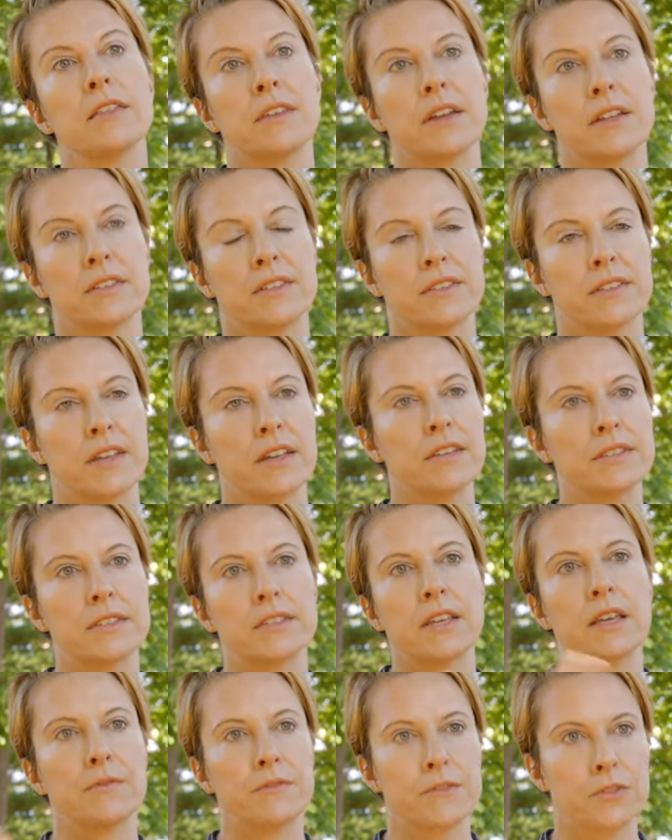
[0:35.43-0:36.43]
that's a
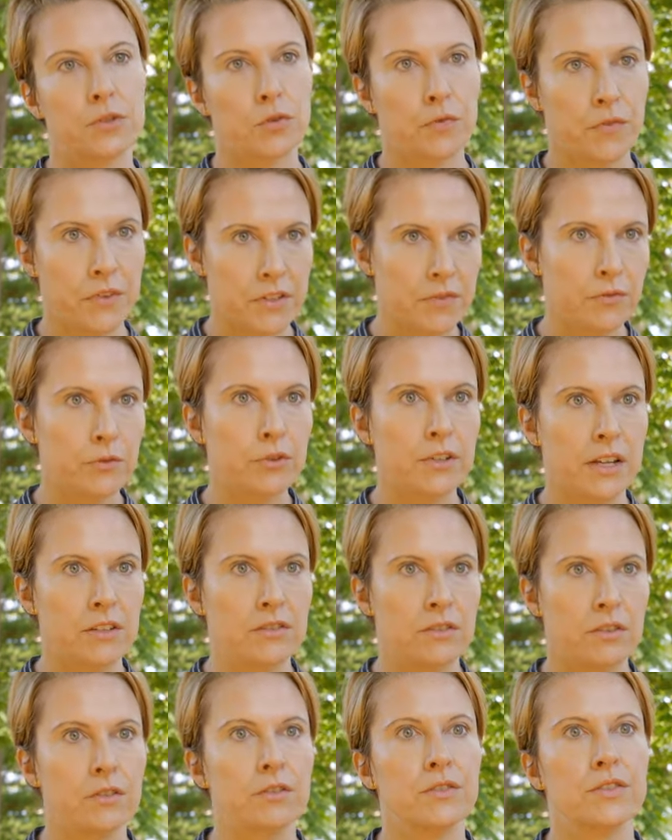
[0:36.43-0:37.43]
safe surface for
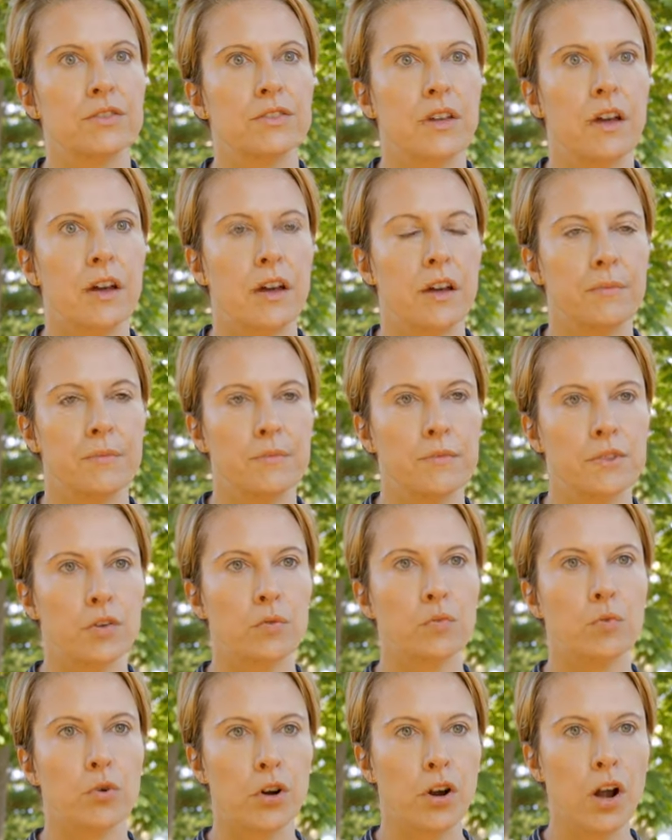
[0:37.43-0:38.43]
dancers um,
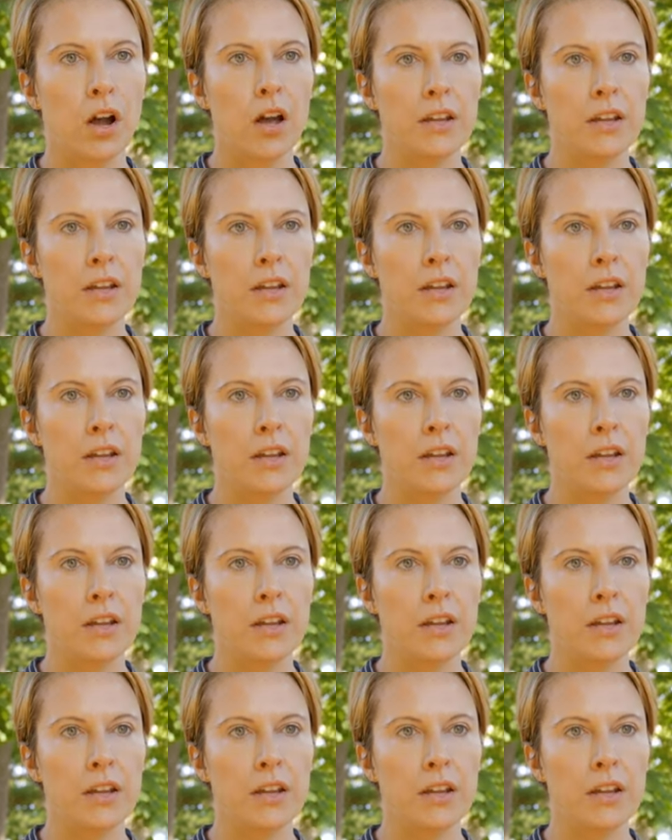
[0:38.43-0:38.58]
to work